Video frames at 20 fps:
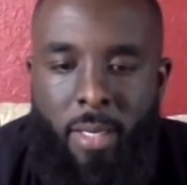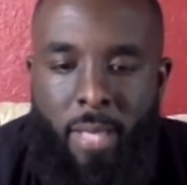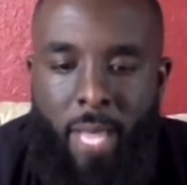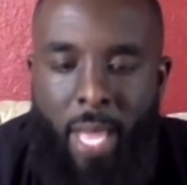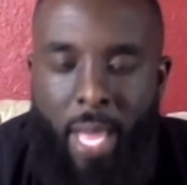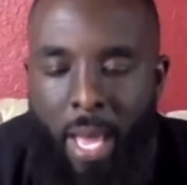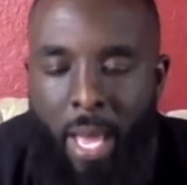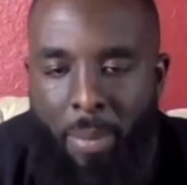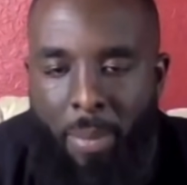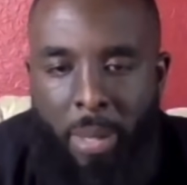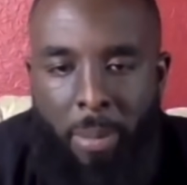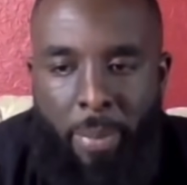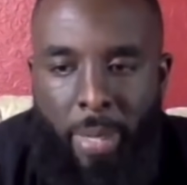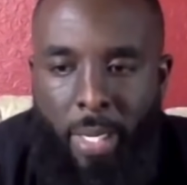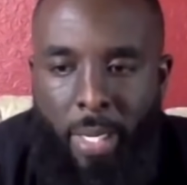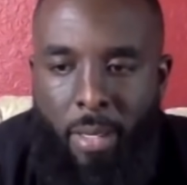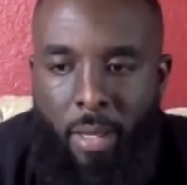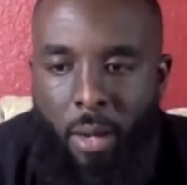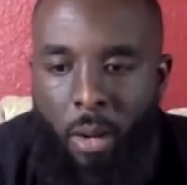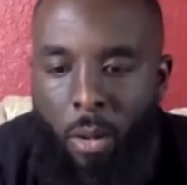they had me
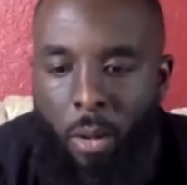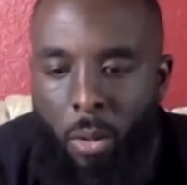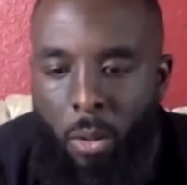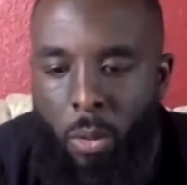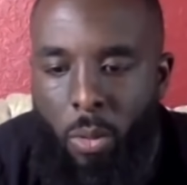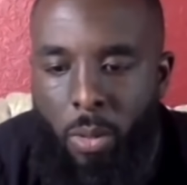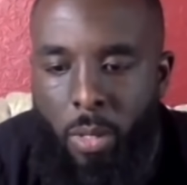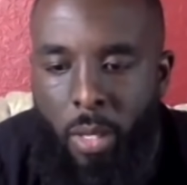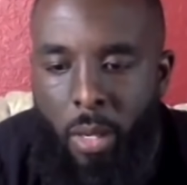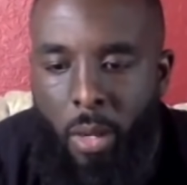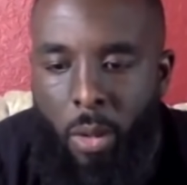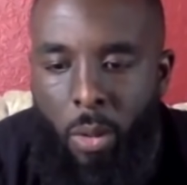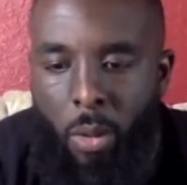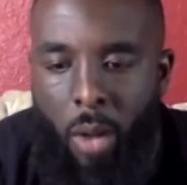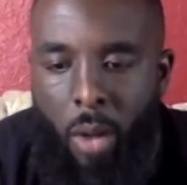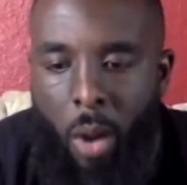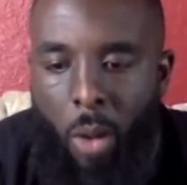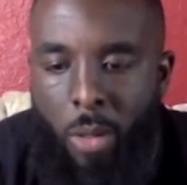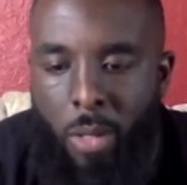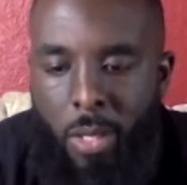meet the whole
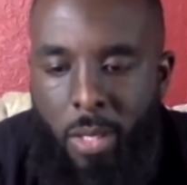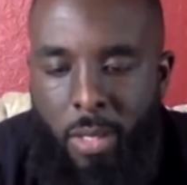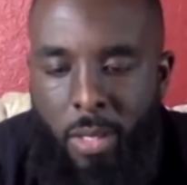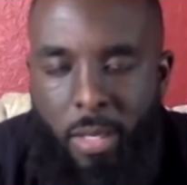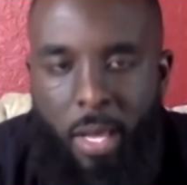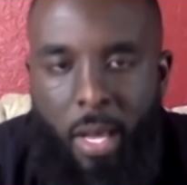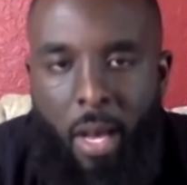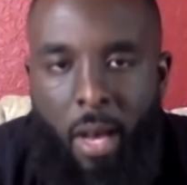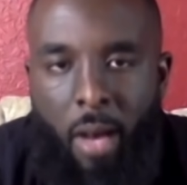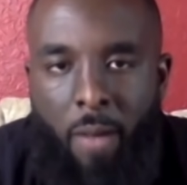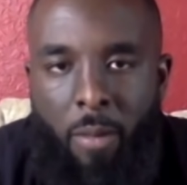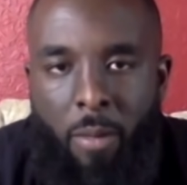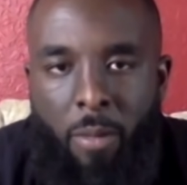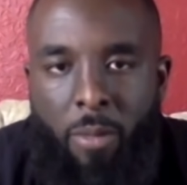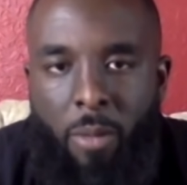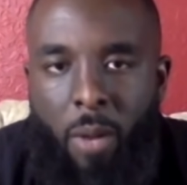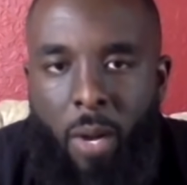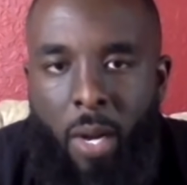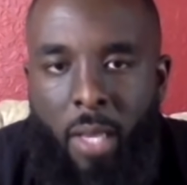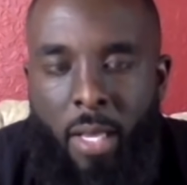coaching staff
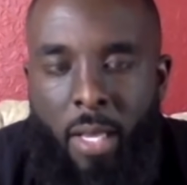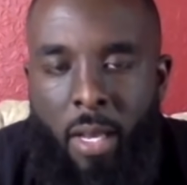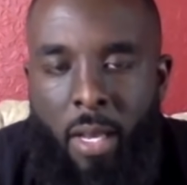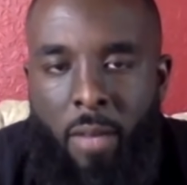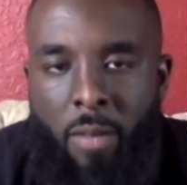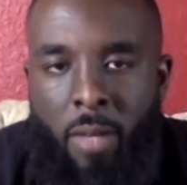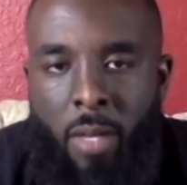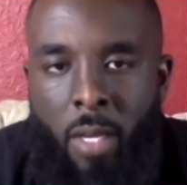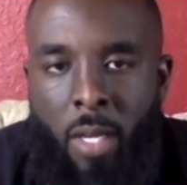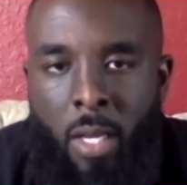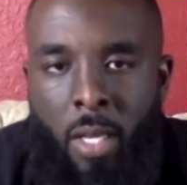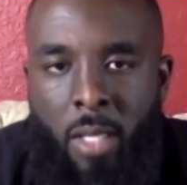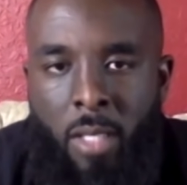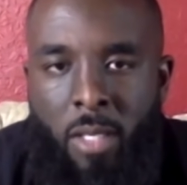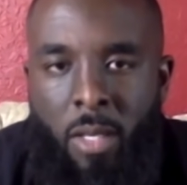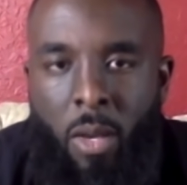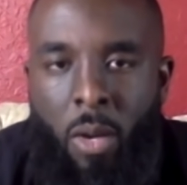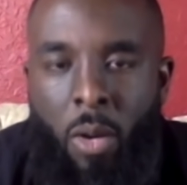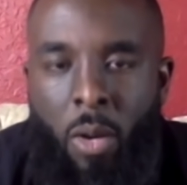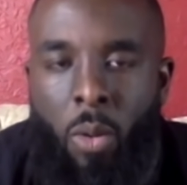before I left.
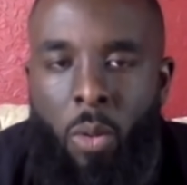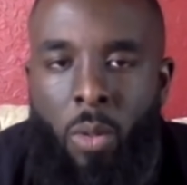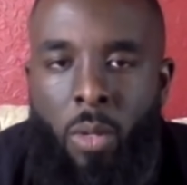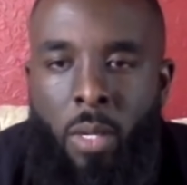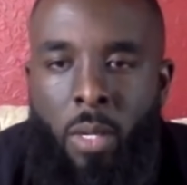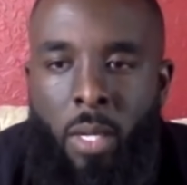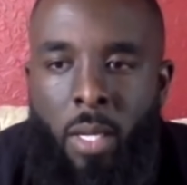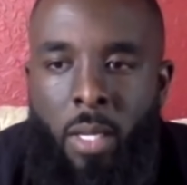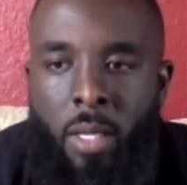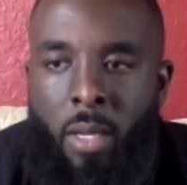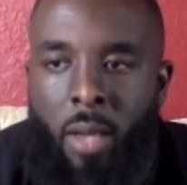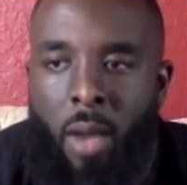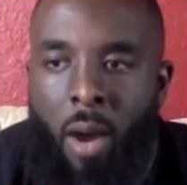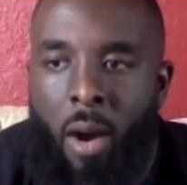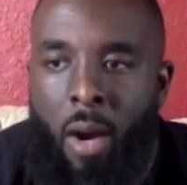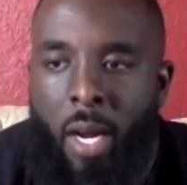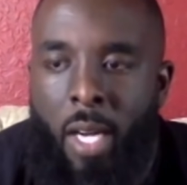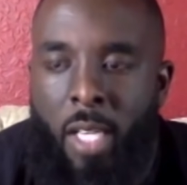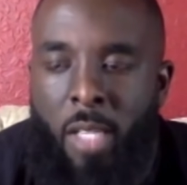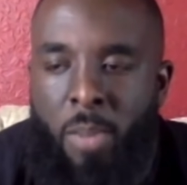So
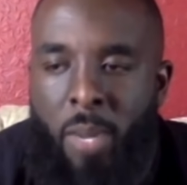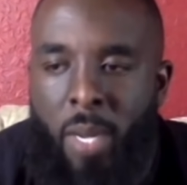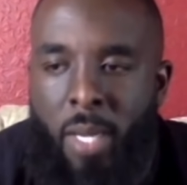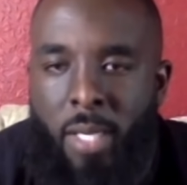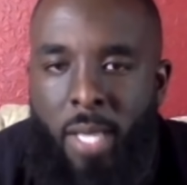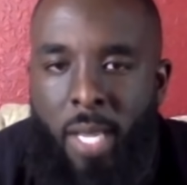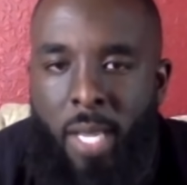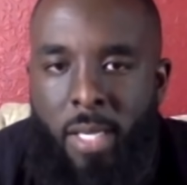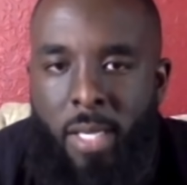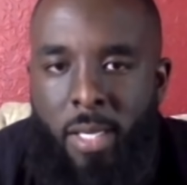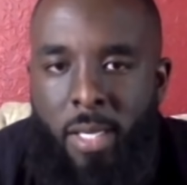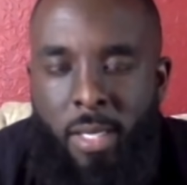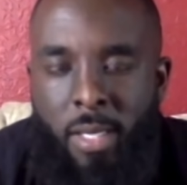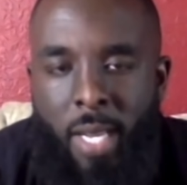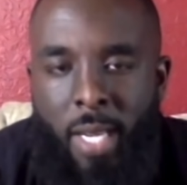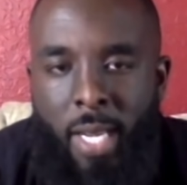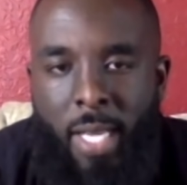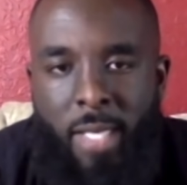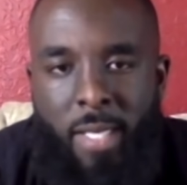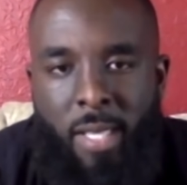our expectation is
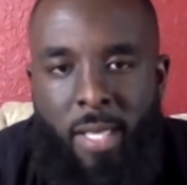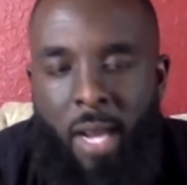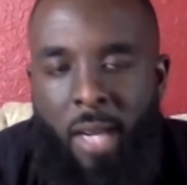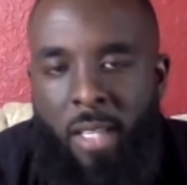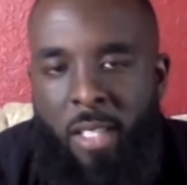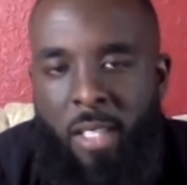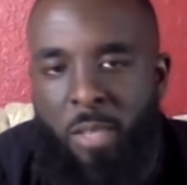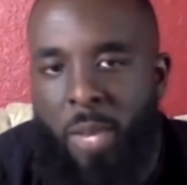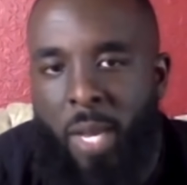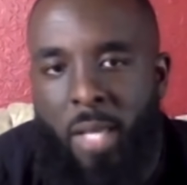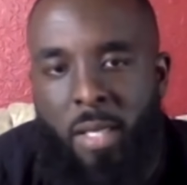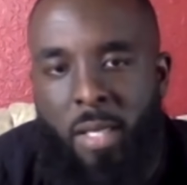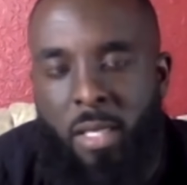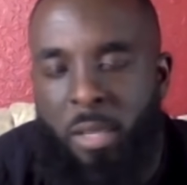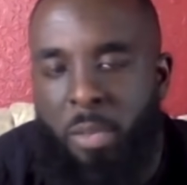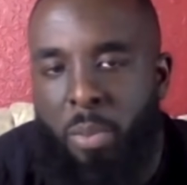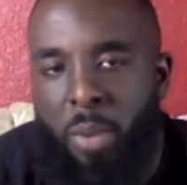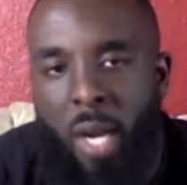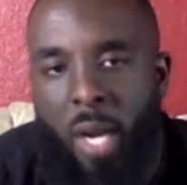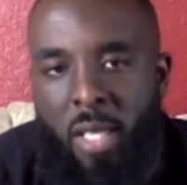that they signed us back to the
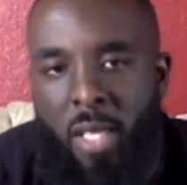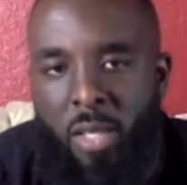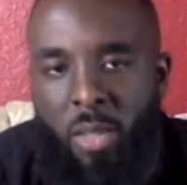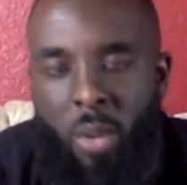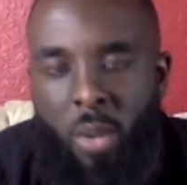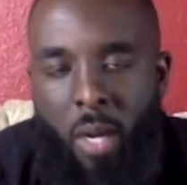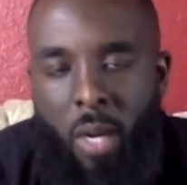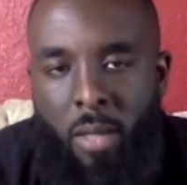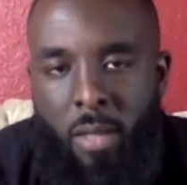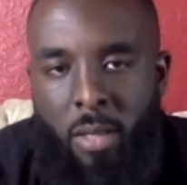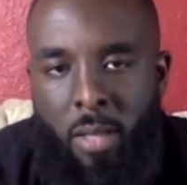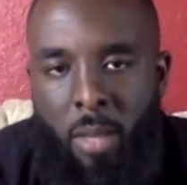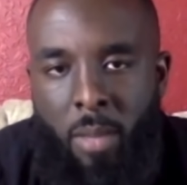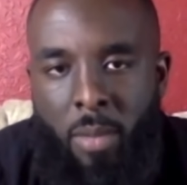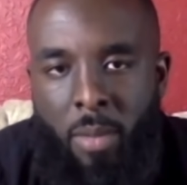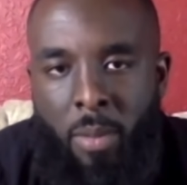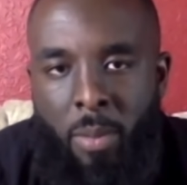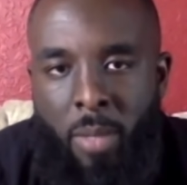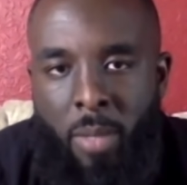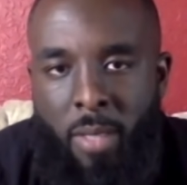practice squad or something,
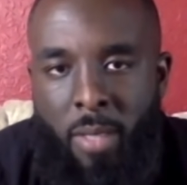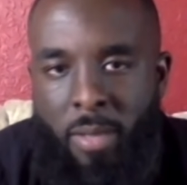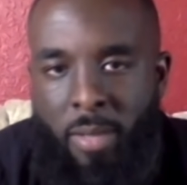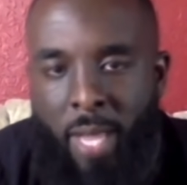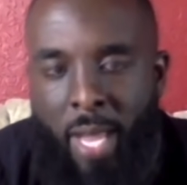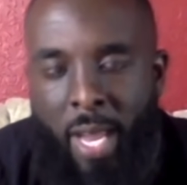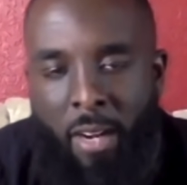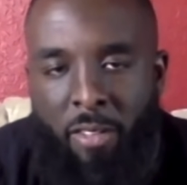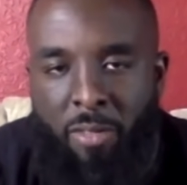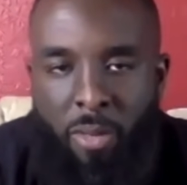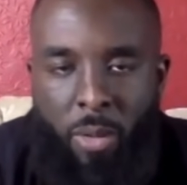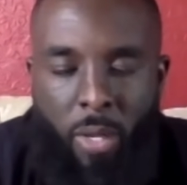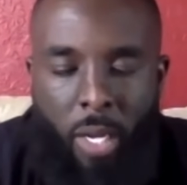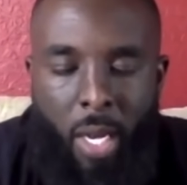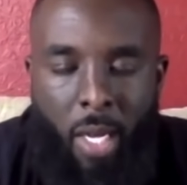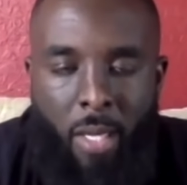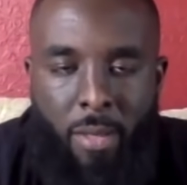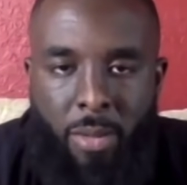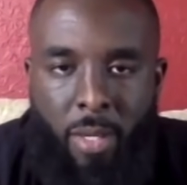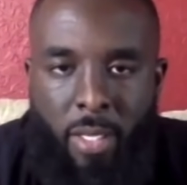but they had a few
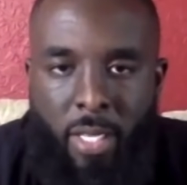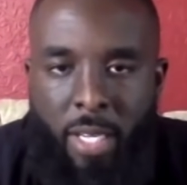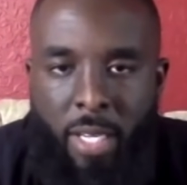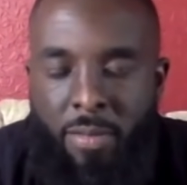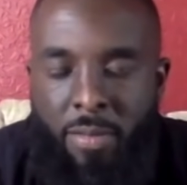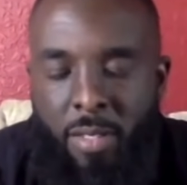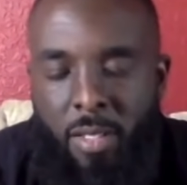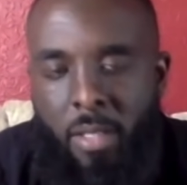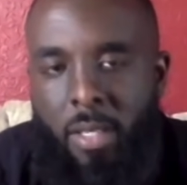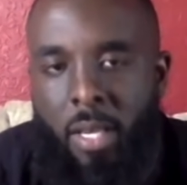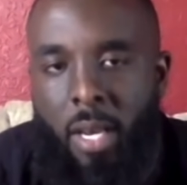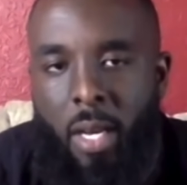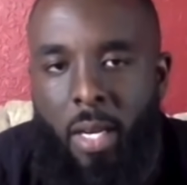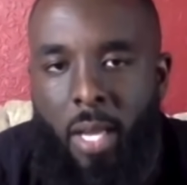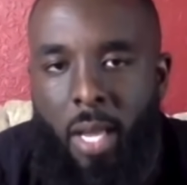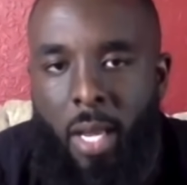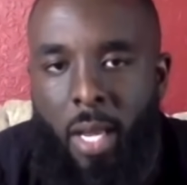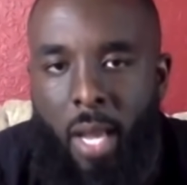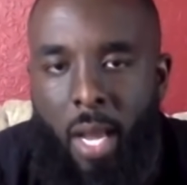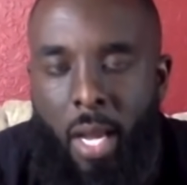guys on the defensive side
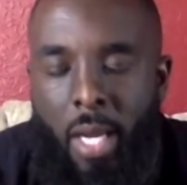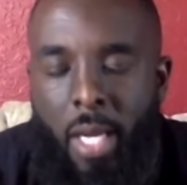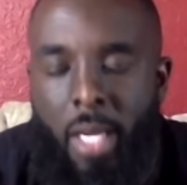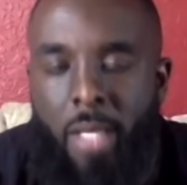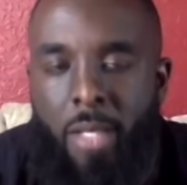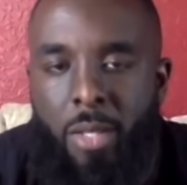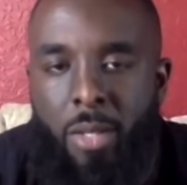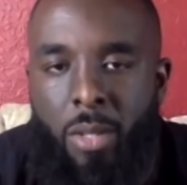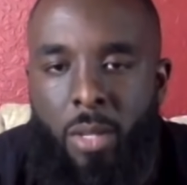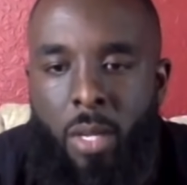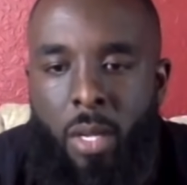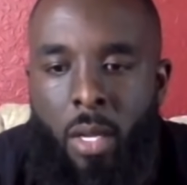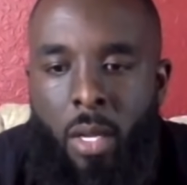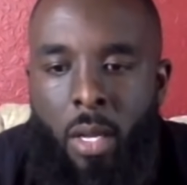that got injured.